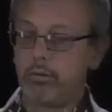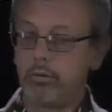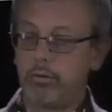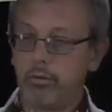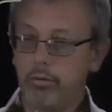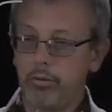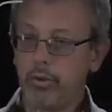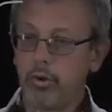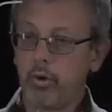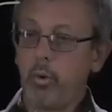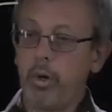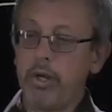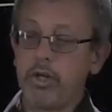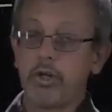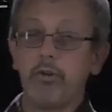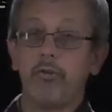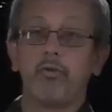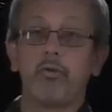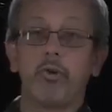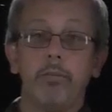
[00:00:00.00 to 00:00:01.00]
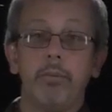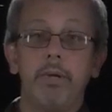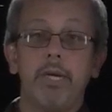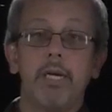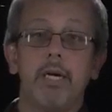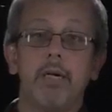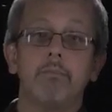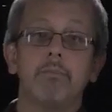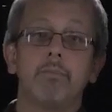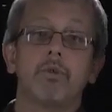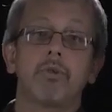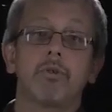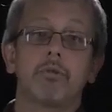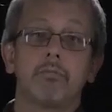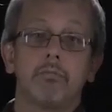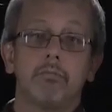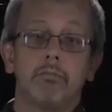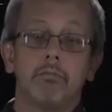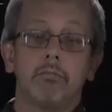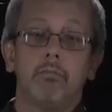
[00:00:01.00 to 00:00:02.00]
the question sort of becomes,
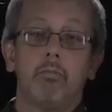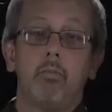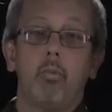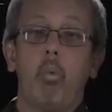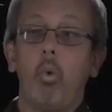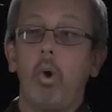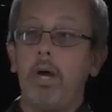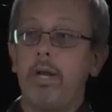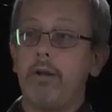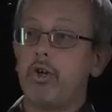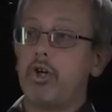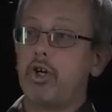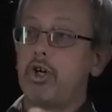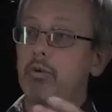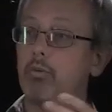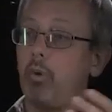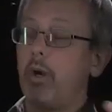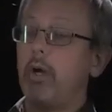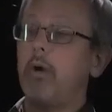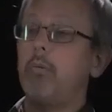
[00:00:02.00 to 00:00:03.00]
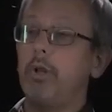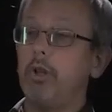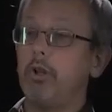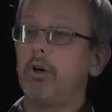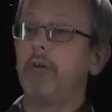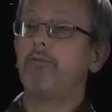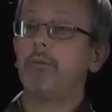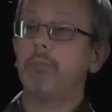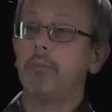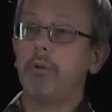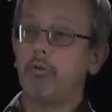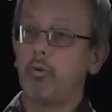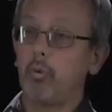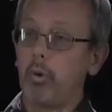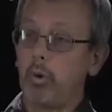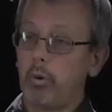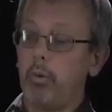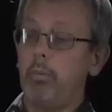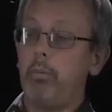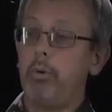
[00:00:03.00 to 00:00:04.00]
what, what can we learn from these or
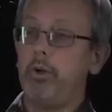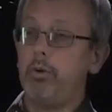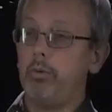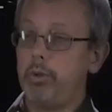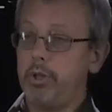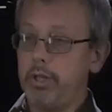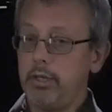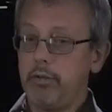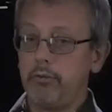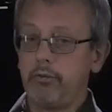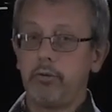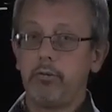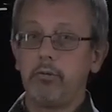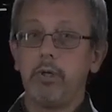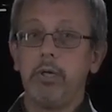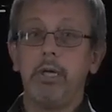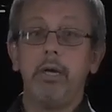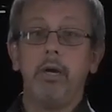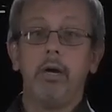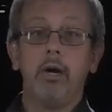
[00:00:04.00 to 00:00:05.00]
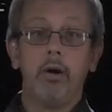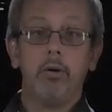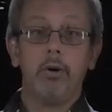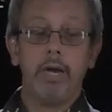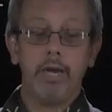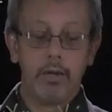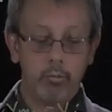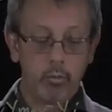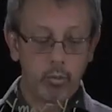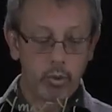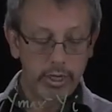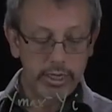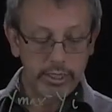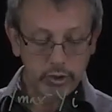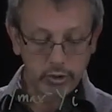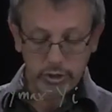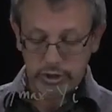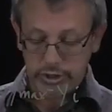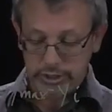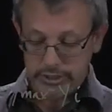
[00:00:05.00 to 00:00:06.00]
what can we do with these? All right, and we're
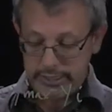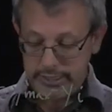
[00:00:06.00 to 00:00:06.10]
interested